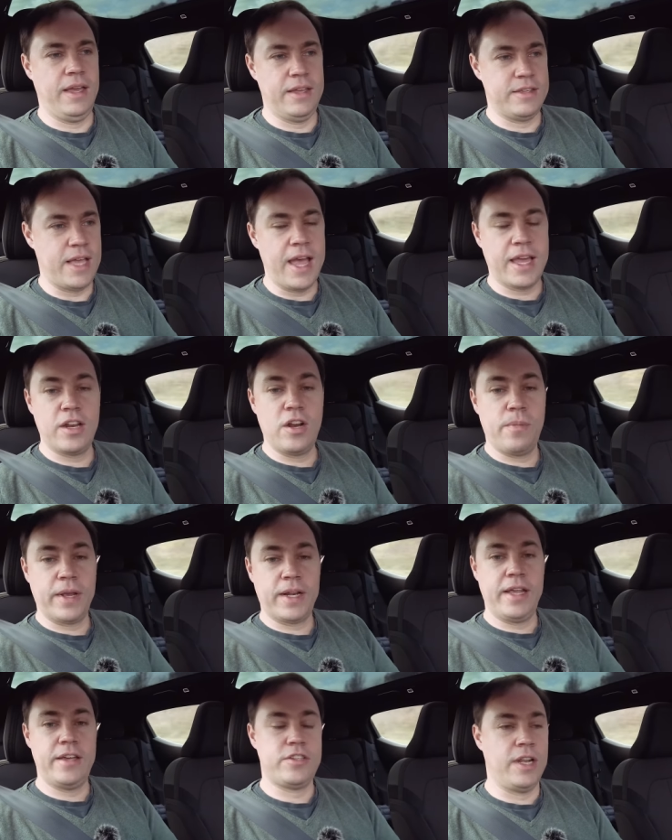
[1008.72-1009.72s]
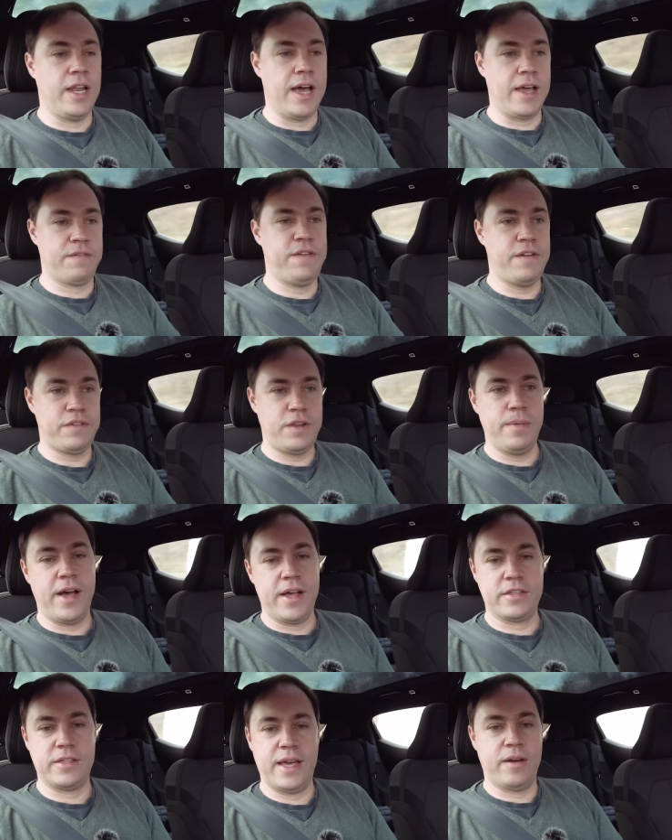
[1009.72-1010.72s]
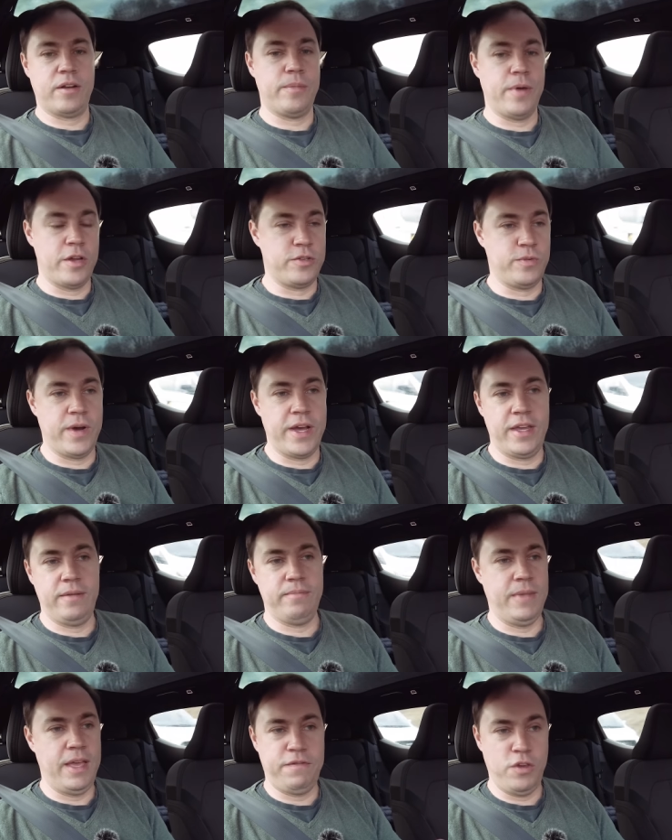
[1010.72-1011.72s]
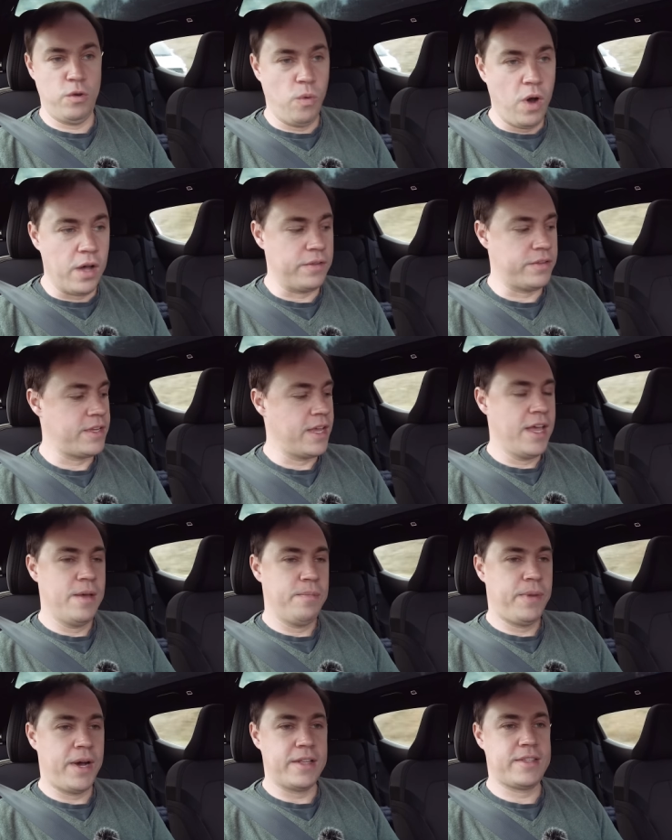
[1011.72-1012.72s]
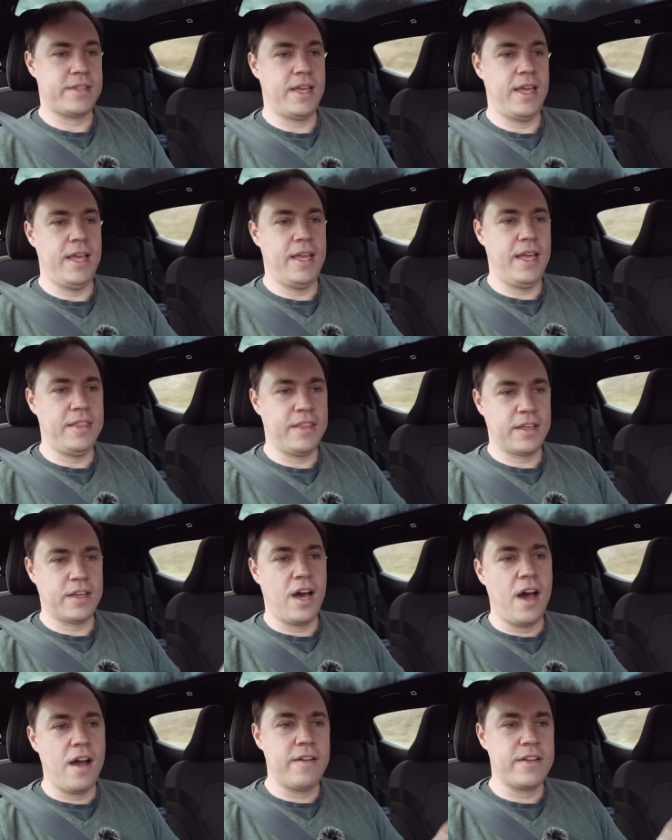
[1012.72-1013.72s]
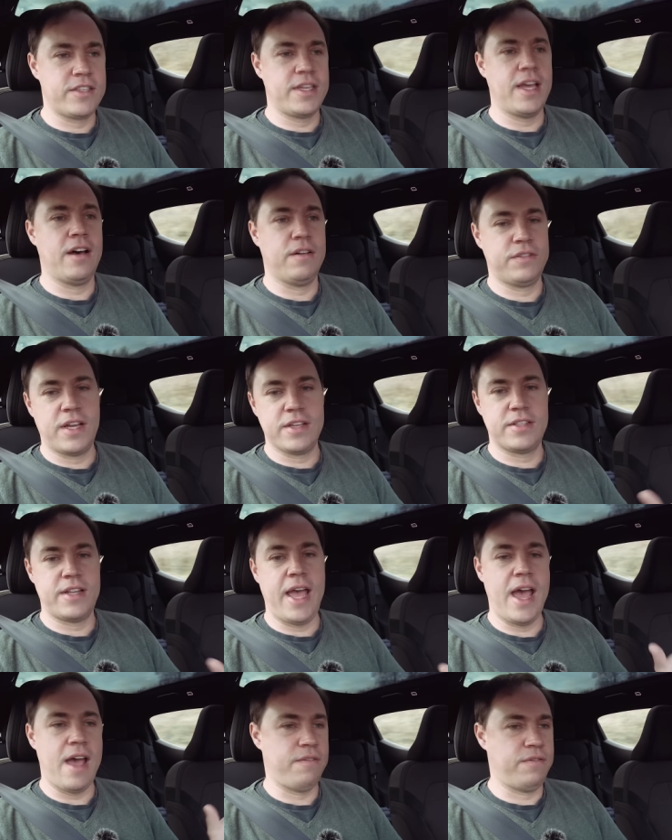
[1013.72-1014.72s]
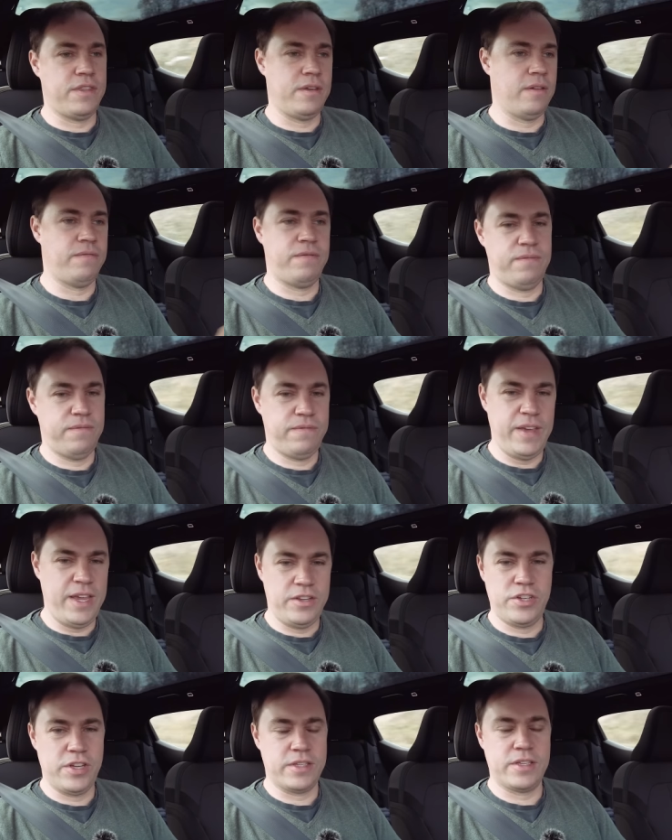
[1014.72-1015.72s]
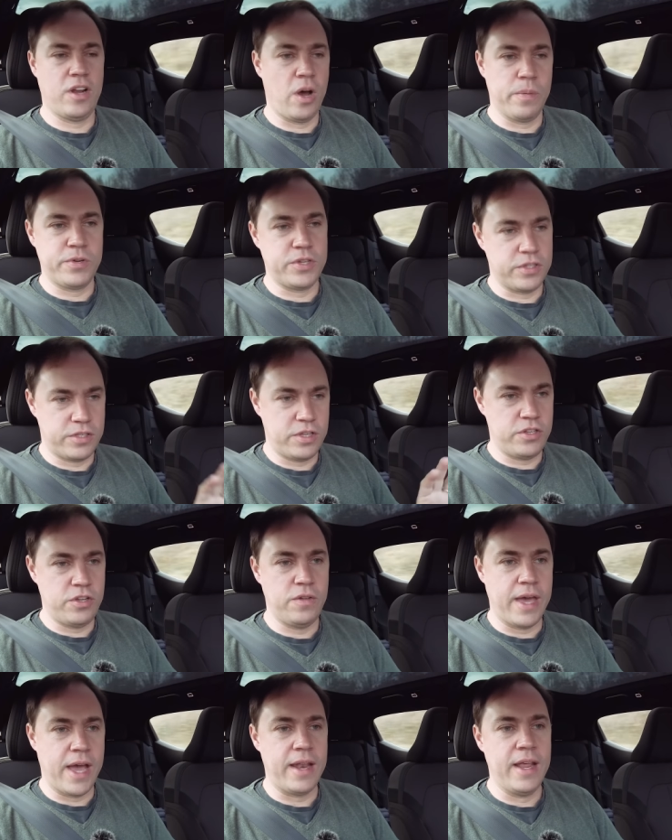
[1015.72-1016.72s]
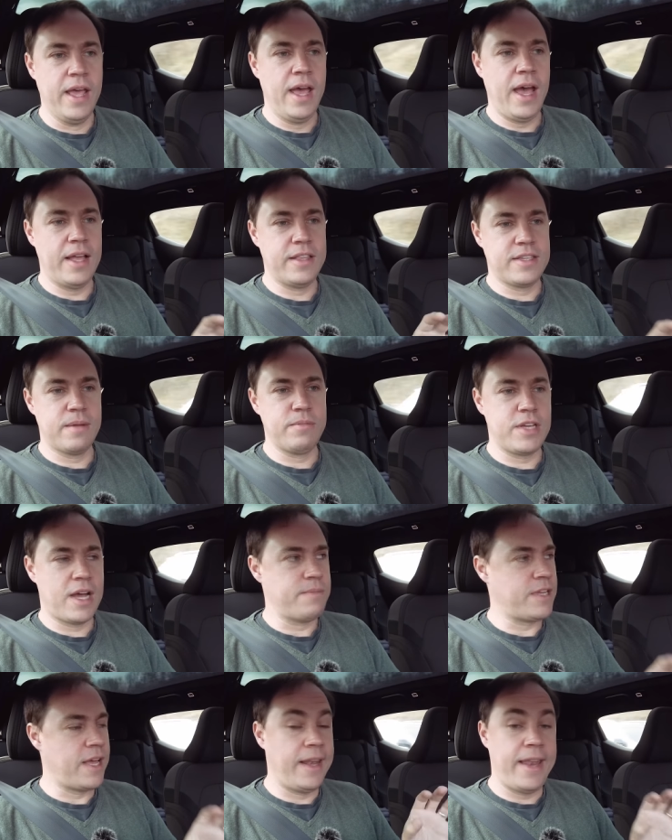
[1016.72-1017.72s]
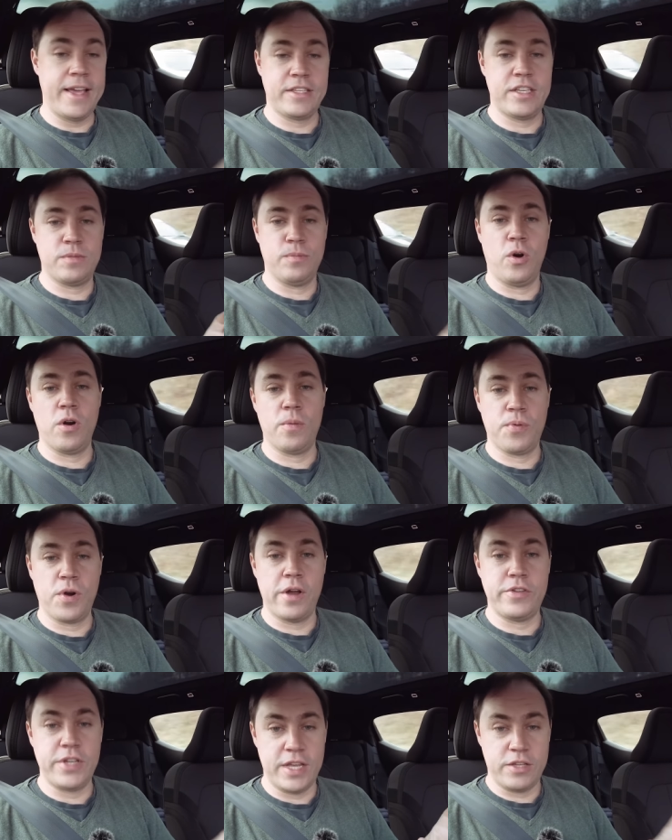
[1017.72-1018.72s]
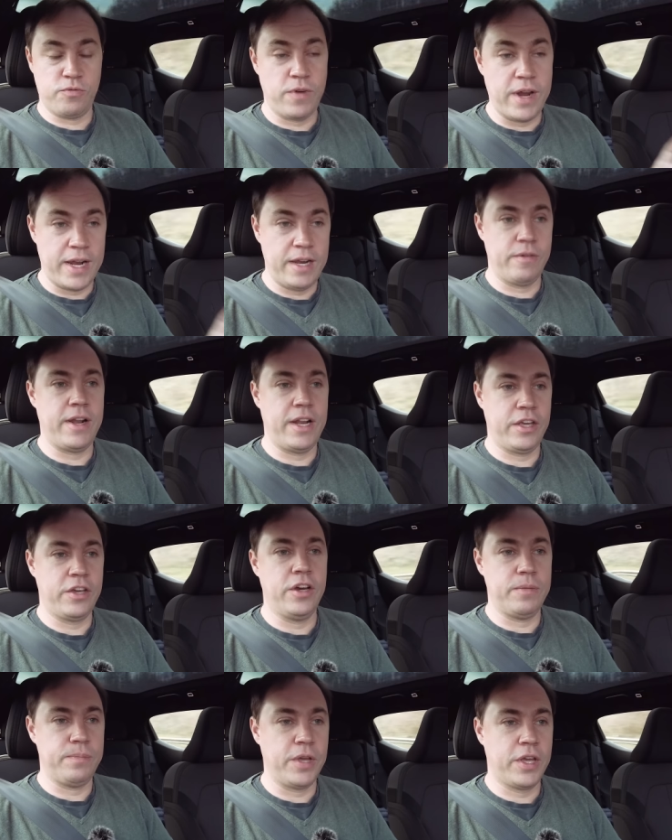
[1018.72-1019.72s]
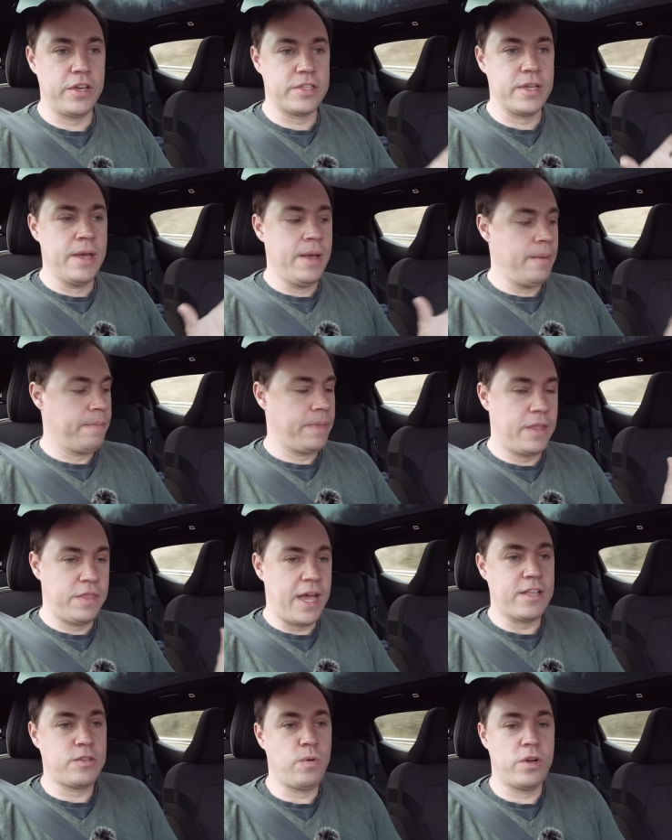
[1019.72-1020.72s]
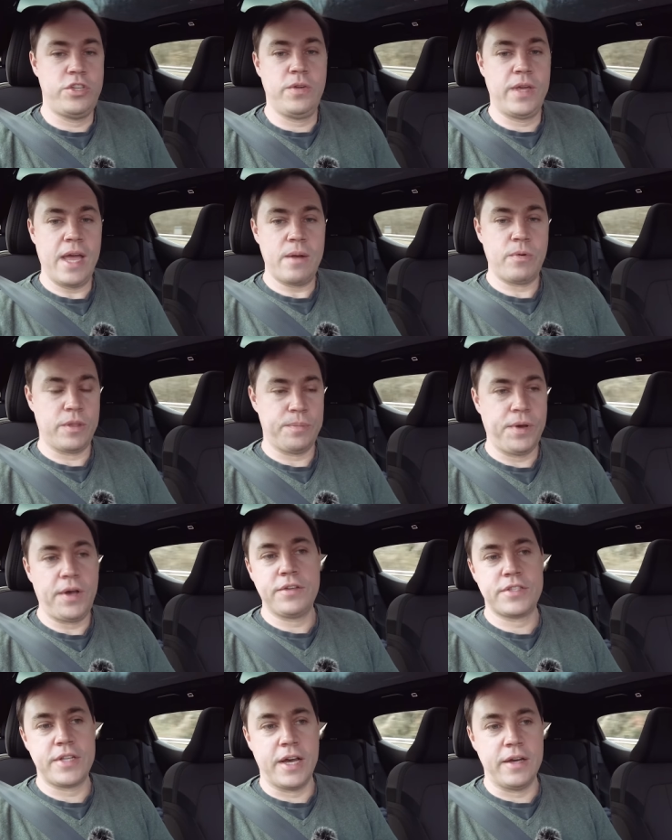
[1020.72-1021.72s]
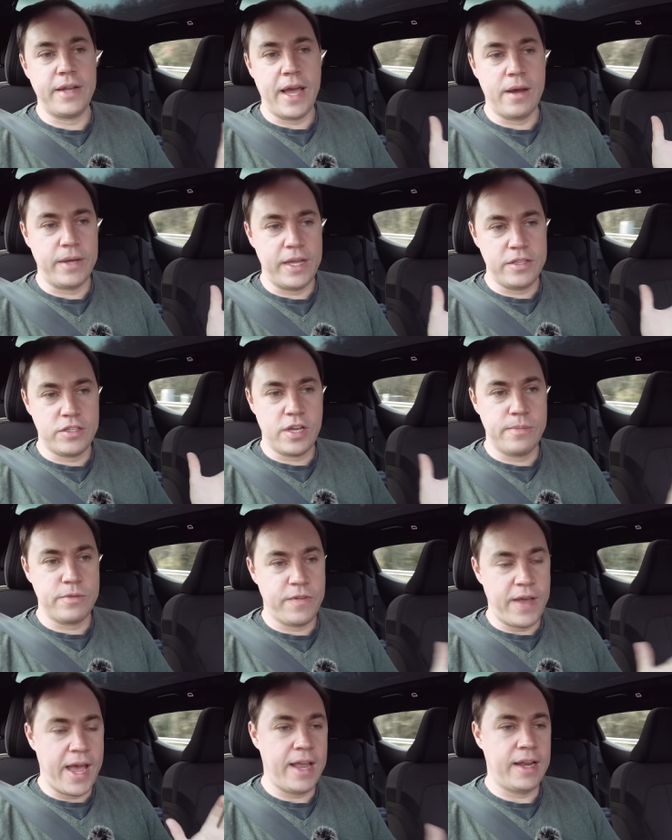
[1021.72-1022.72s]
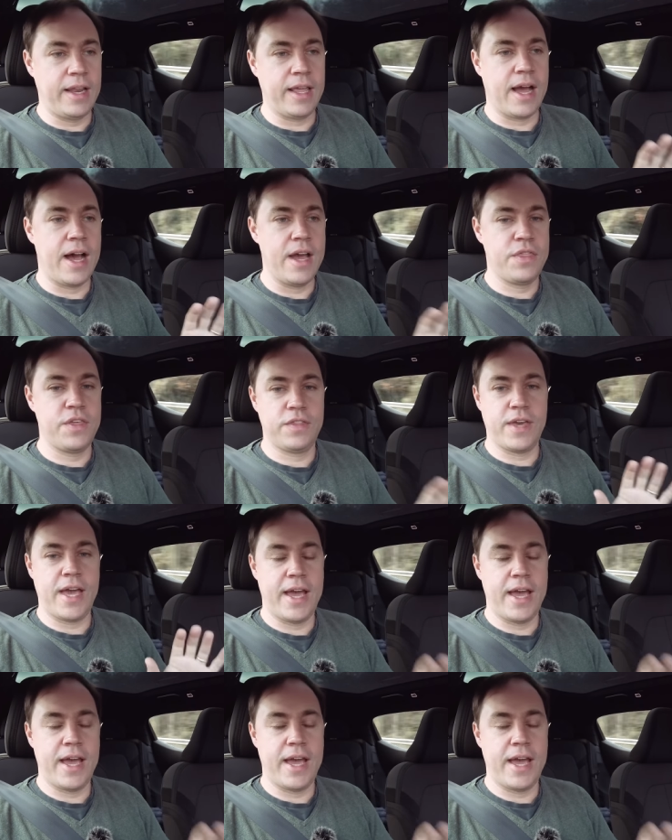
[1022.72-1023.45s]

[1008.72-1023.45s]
as economically as you like, fifty miles an hour on a motorway if you want, but it, it, the car itself does doesn't have the features and options to do that. And sometimes a less is more approach is really, really good, because that's what you get with a Polestar. Now, in terms of handling, I think the